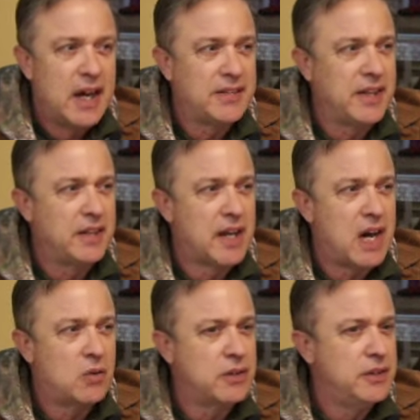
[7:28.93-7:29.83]
I think
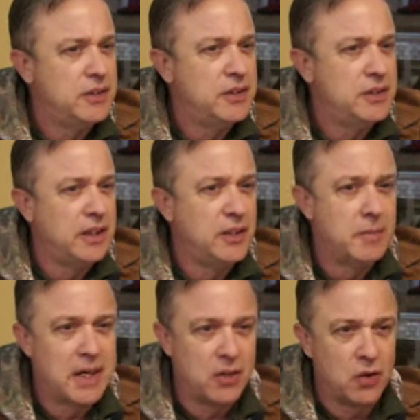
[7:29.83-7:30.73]
knowledge, and you
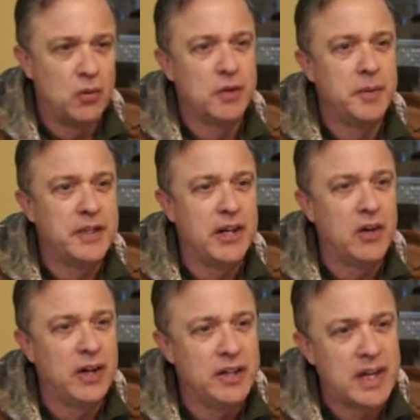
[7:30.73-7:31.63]
might agree with me,
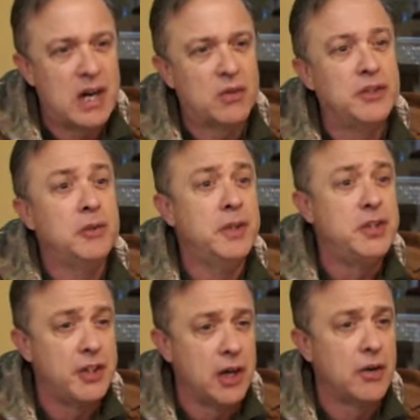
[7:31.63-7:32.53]
Terry, knowledge should be
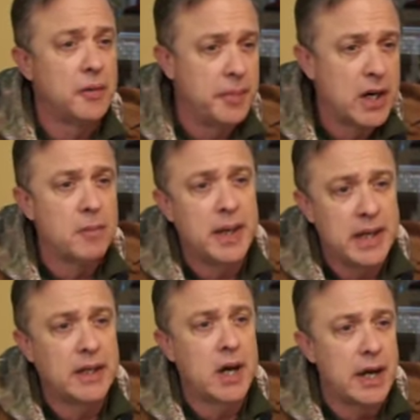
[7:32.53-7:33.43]
shared to better
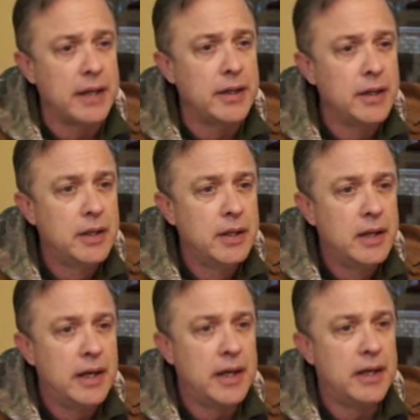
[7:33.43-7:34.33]
mankind.
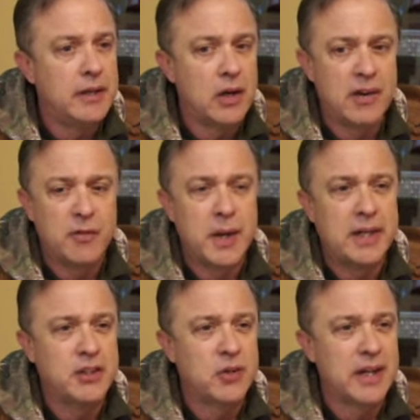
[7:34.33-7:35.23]
And
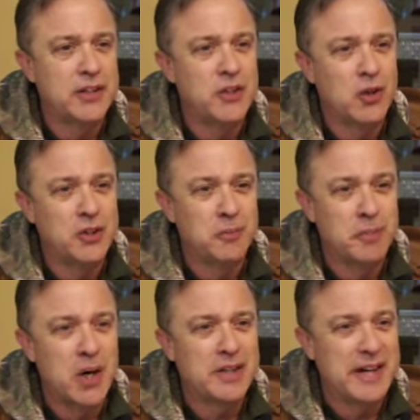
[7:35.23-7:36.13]
everybody's trying to charge
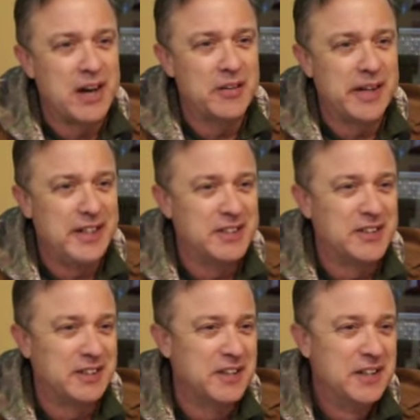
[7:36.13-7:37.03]
$1 nowadays
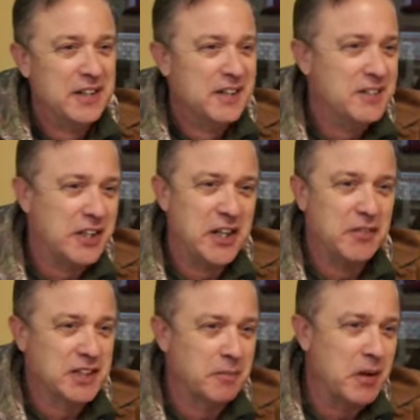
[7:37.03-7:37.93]
to
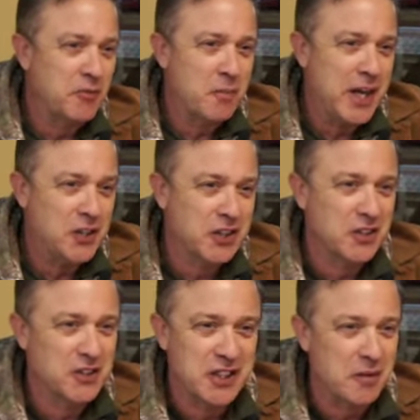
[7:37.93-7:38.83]
give you some
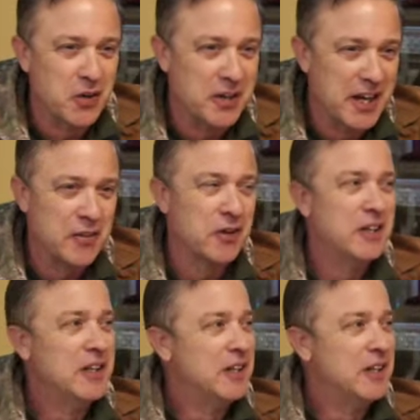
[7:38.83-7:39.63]
information or something or another.